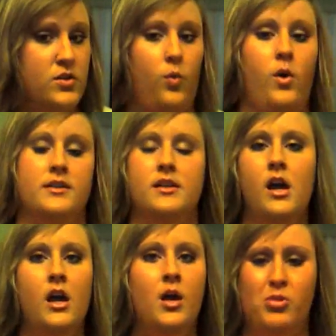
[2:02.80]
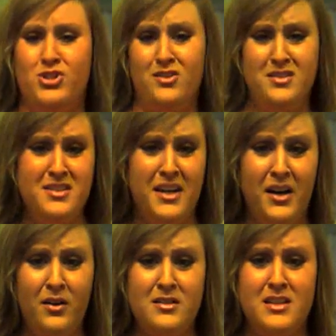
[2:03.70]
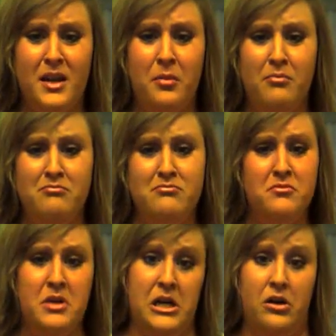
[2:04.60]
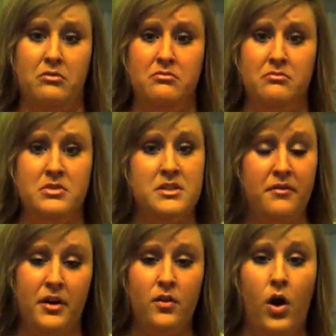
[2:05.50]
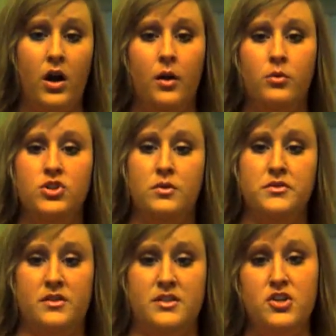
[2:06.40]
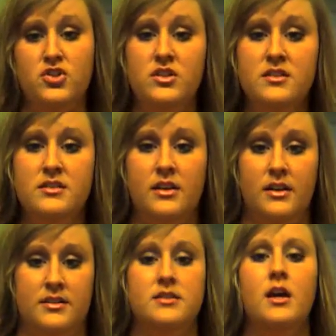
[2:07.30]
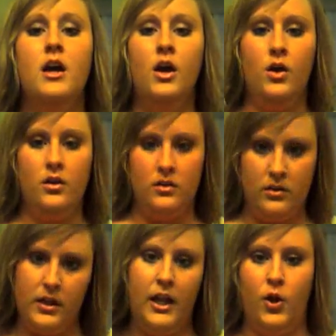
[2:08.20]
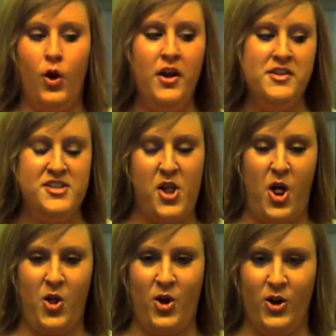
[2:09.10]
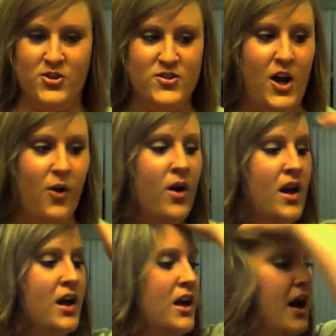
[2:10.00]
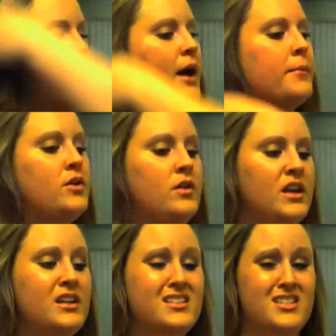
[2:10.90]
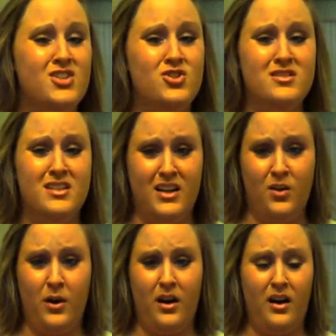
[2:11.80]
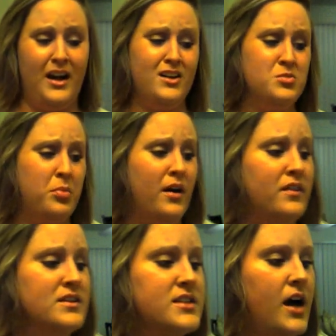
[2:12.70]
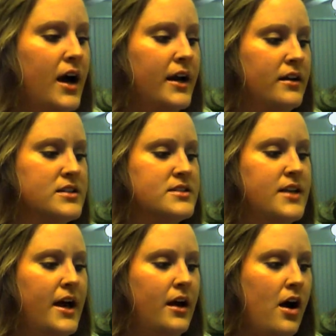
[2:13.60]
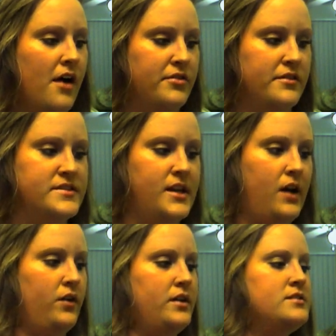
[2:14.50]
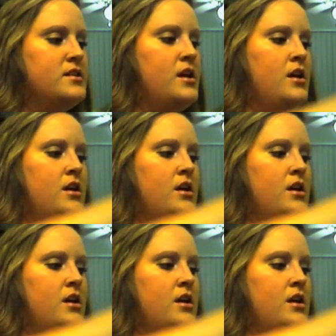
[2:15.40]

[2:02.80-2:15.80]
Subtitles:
as it was, but Chelsea's hair is like here. It's not very long, and when she wears her extensions, it's a lot lower. It's a lot longer. So you can get extensions anywhere. I just bought this set off of Sally's,